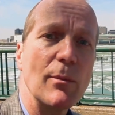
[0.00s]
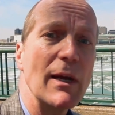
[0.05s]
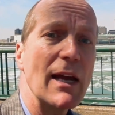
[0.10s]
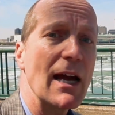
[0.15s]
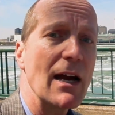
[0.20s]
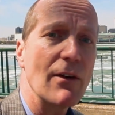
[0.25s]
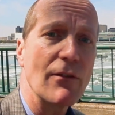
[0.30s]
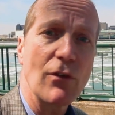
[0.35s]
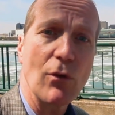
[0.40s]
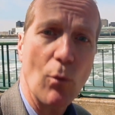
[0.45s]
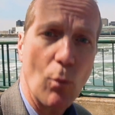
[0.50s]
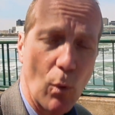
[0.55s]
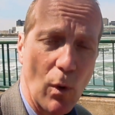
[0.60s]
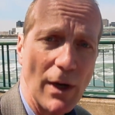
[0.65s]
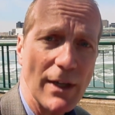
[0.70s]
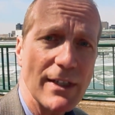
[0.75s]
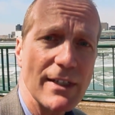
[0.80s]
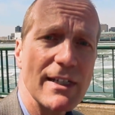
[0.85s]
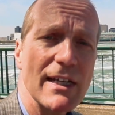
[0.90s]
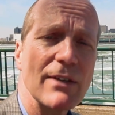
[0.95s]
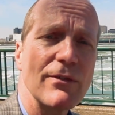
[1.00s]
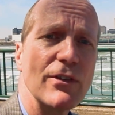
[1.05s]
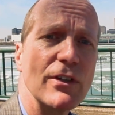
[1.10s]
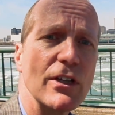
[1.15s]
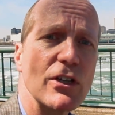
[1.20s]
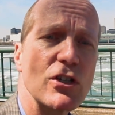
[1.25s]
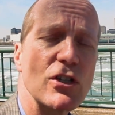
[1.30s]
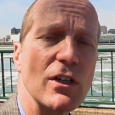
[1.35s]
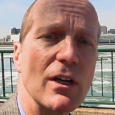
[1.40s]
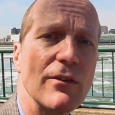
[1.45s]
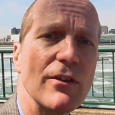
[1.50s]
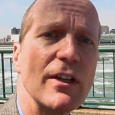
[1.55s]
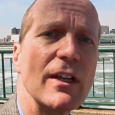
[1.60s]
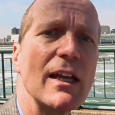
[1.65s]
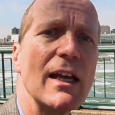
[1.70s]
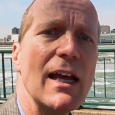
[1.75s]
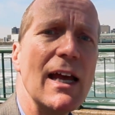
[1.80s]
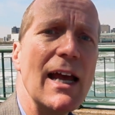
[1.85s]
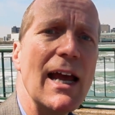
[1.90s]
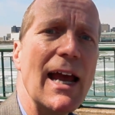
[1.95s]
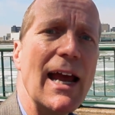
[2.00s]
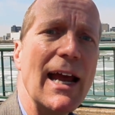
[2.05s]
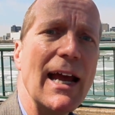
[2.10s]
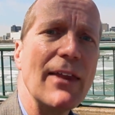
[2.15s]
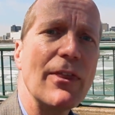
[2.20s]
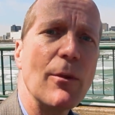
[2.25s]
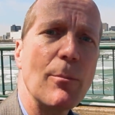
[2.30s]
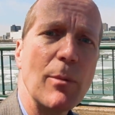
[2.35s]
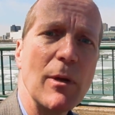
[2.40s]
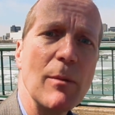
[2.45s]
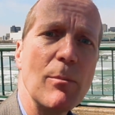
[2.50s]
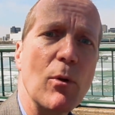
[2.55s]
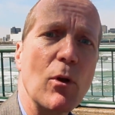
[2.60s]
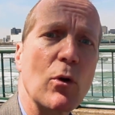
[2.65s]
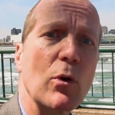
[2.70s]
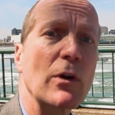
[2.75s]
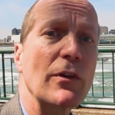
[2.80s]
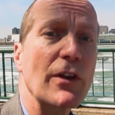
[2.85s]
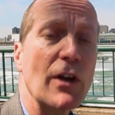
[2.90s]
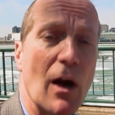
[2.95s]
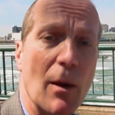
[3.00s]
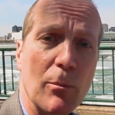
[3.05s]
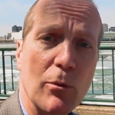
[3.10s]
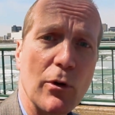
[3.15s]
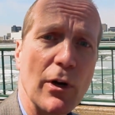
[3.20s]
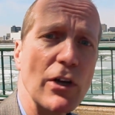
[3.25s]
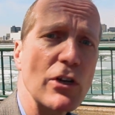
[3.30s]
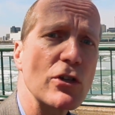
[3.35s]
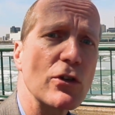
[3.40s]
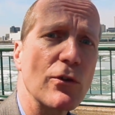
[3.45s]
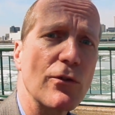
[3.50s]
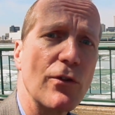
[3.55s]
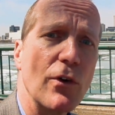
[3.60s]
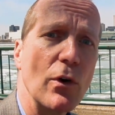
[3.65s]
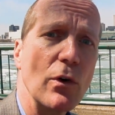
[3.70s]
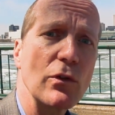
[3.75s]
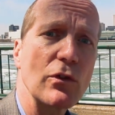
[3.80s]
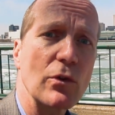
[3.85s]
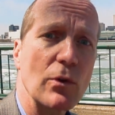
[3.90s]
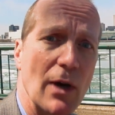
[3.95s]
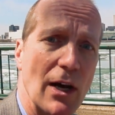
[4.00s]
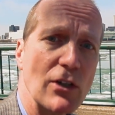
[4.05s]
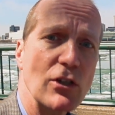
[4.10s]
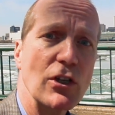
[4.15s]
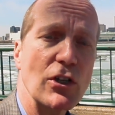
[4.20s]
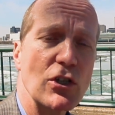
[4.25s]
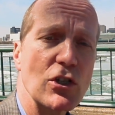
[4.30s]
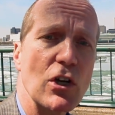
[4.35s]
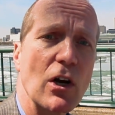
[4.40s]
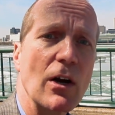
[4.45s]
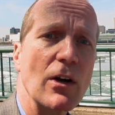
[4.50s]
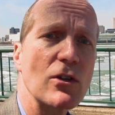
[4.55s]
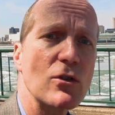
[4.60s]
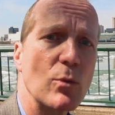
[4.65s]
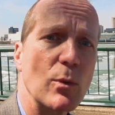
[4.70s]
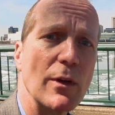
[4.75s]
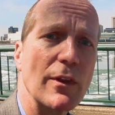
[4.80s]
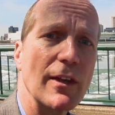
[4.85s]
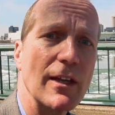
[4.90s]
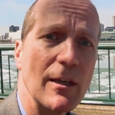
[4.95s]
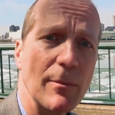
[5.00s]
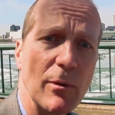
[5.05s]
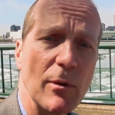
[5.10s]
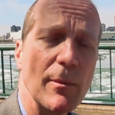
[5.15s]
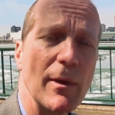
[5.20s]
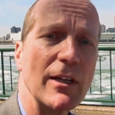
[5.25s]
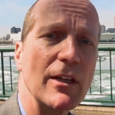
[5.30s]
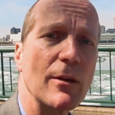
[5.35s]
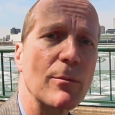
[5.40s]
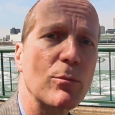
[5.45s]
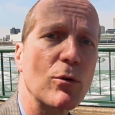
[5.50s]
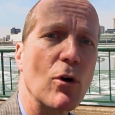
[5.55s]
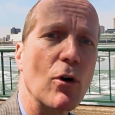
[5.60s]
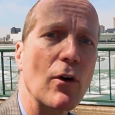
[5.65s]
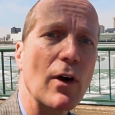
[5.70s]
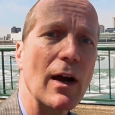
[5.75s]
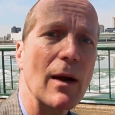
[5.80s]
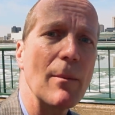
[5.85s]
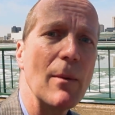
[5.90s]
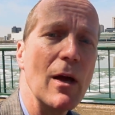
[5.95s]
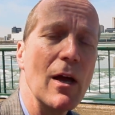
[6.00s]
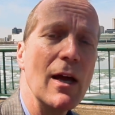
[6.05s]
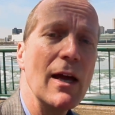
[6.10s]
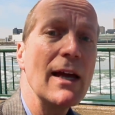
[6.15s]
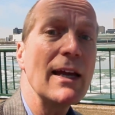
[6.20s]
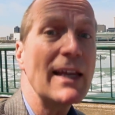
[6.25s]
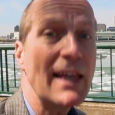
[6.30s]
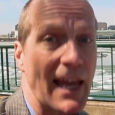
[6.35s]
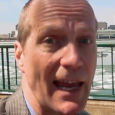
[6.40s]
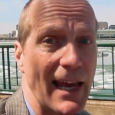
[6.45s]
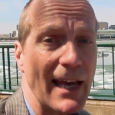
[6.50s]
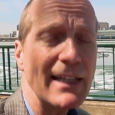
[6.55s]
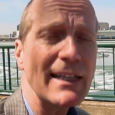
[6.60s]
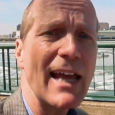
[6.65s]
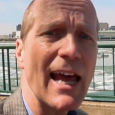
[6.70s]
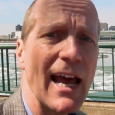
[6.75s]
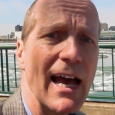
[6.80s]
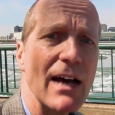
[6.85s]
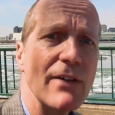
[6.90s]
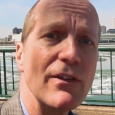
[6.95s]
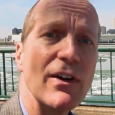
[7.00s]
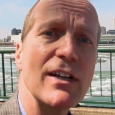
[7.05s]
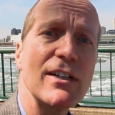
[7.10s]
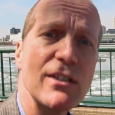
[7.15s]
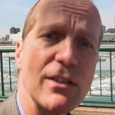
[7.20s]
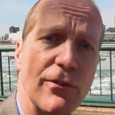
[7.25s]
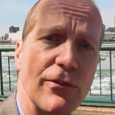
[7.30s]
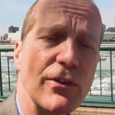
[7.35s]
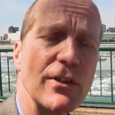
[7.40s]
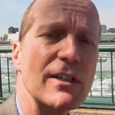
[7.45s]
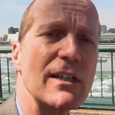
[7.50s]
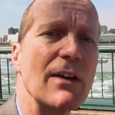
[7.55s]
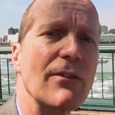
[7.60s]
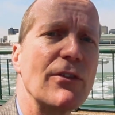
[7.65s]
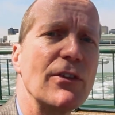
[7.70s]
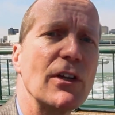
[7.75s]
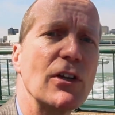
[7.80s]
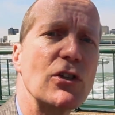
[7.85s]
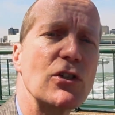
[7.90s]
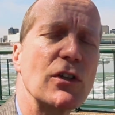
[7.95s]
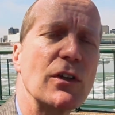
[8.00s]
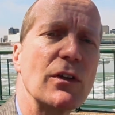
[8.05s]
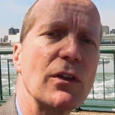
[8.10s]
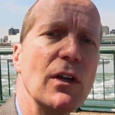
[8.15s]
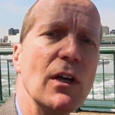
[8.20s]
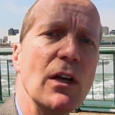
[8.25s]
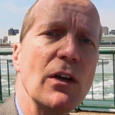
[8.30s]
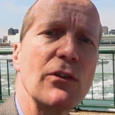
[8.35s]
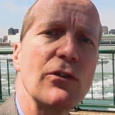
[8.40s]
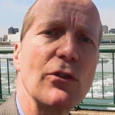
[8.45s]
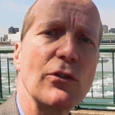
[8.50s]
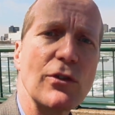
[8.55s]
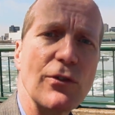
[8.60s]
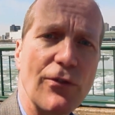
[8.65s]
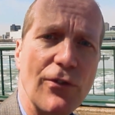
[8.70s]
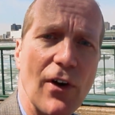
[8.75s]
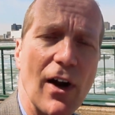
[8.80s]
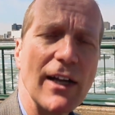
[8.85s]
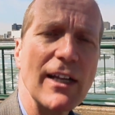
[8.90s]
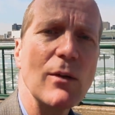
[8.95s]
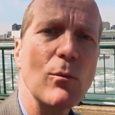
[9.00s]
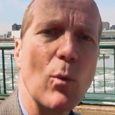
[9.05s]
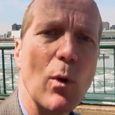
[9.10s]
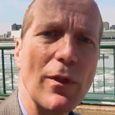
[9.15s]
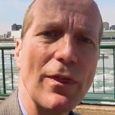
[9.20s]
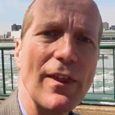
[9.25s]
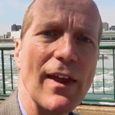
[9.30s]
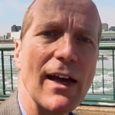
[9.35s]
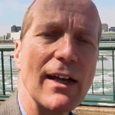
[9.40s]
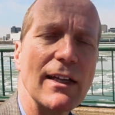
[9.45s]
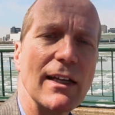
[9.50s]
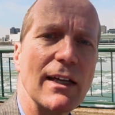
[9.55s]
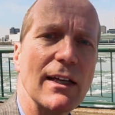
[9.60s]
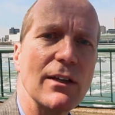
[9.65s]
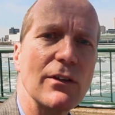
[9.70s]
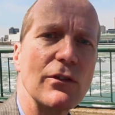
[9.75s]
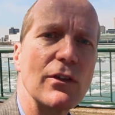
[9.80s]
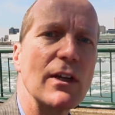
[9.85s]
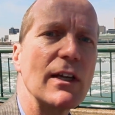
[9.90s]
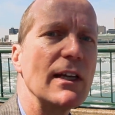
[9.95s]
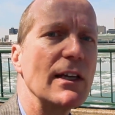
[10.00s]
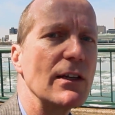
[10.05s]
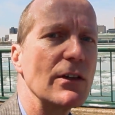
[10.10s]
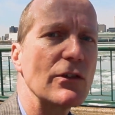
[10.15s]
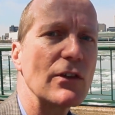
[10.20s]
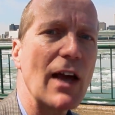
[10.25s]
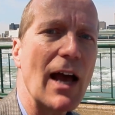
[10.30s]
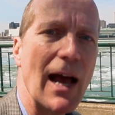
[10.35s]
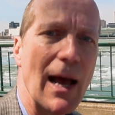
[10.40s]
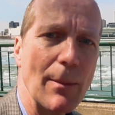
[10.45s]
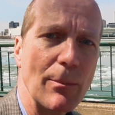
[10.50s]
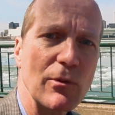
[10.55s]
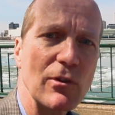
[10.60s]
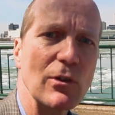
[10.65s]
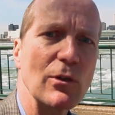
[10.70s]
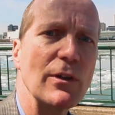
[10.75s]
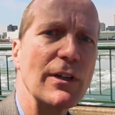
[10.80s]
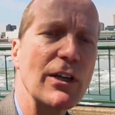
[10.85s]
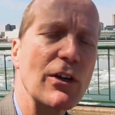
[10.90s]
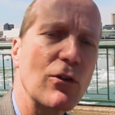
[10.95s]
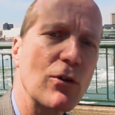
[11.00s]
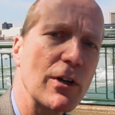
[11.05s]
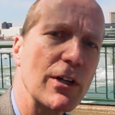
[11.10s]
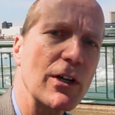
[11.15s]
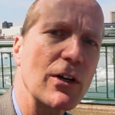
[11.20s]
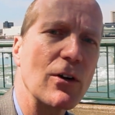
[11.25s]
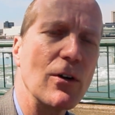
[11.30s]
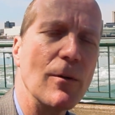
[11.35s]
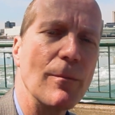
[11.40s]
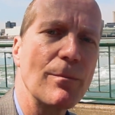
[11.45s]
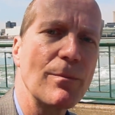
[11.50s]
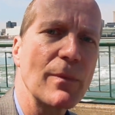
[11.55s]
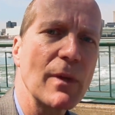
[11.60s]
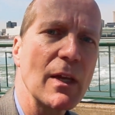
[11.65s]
may have one definition of it, and the people who are the operational folks who are actually charged with implementing the program can have a different definition. So defining what that is absolutely critical.